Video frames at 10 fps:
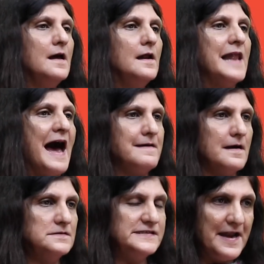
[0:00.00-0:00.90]
like
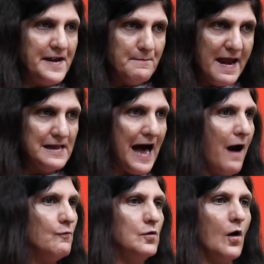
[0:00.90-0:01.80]
gender-based
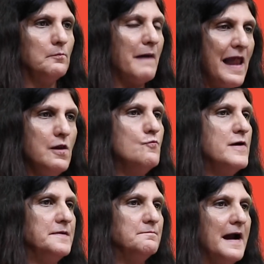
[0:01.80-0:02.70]
household
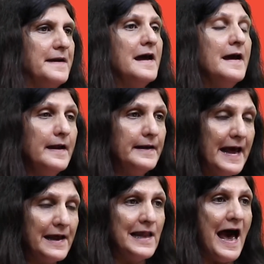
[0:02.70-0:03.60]
maltreatment,
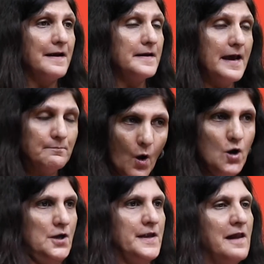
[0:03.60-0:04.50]
neglect,
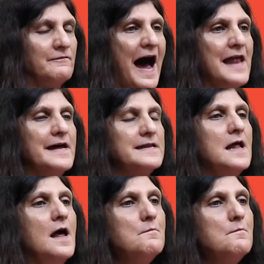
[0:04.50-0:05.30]
emotional violence,